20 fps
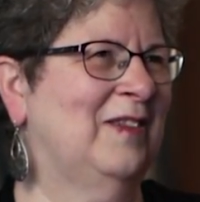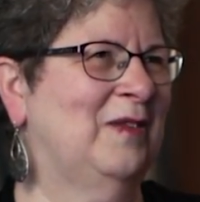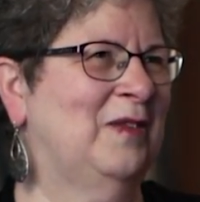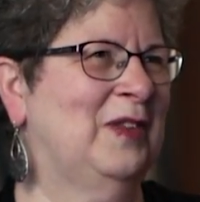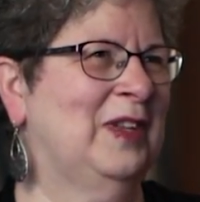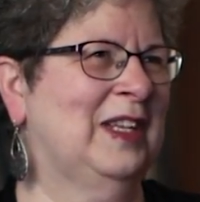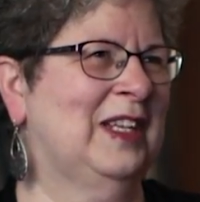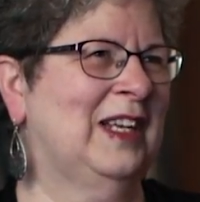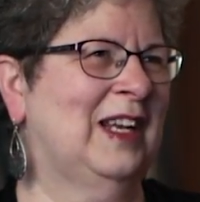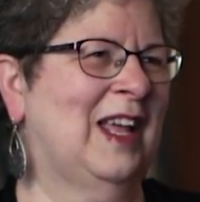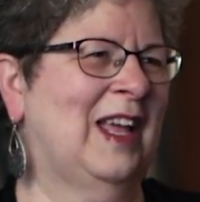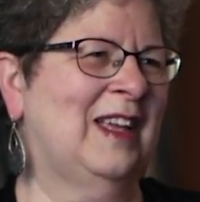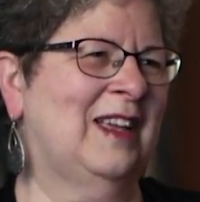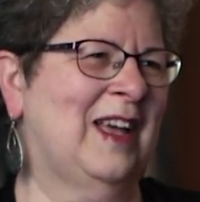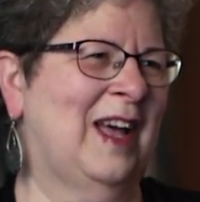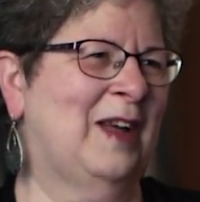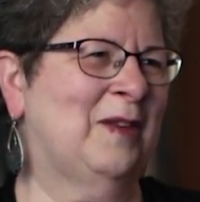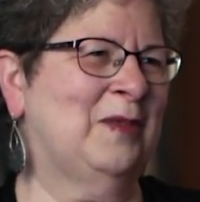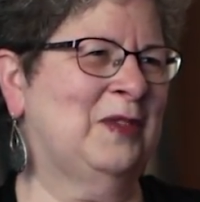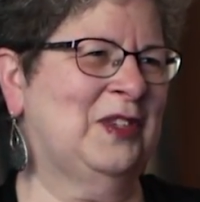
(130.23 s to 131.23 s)
feeling like
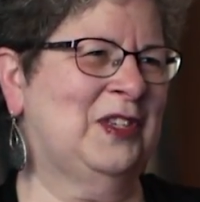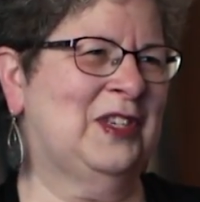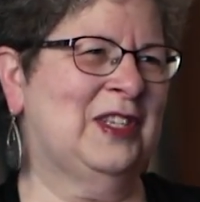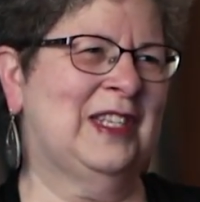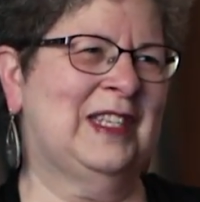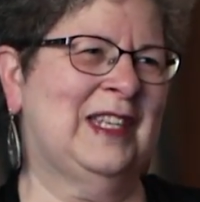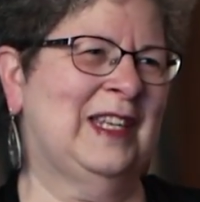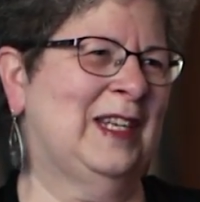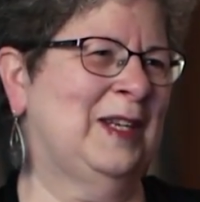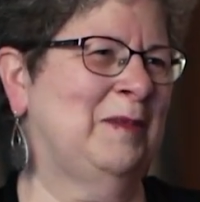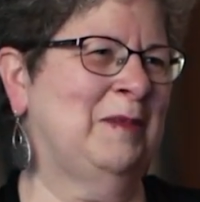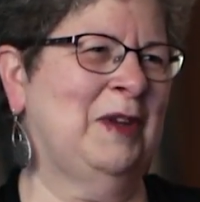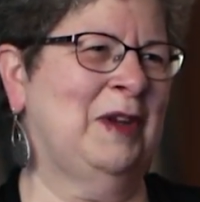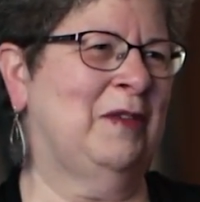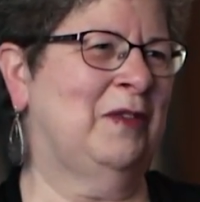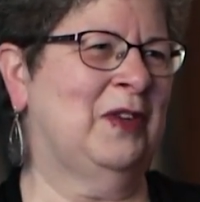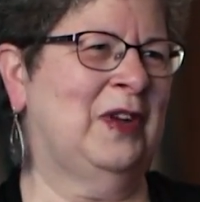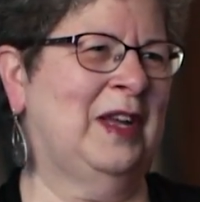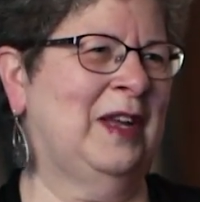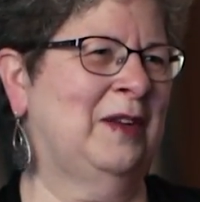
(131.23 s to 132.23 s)
God was just hitting me
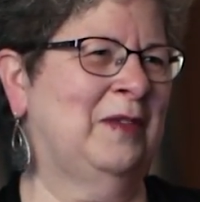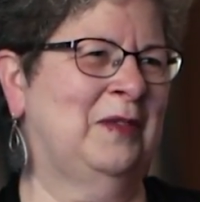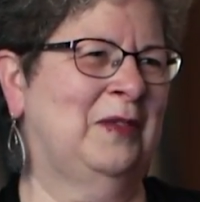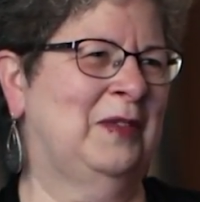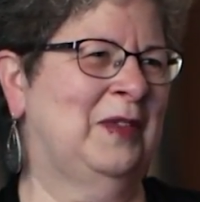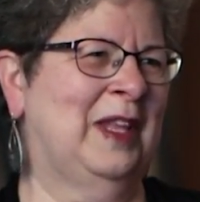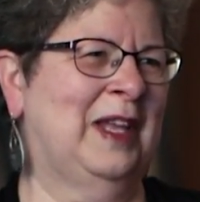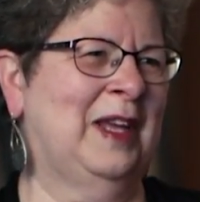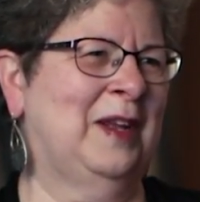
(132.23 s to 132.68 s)
over the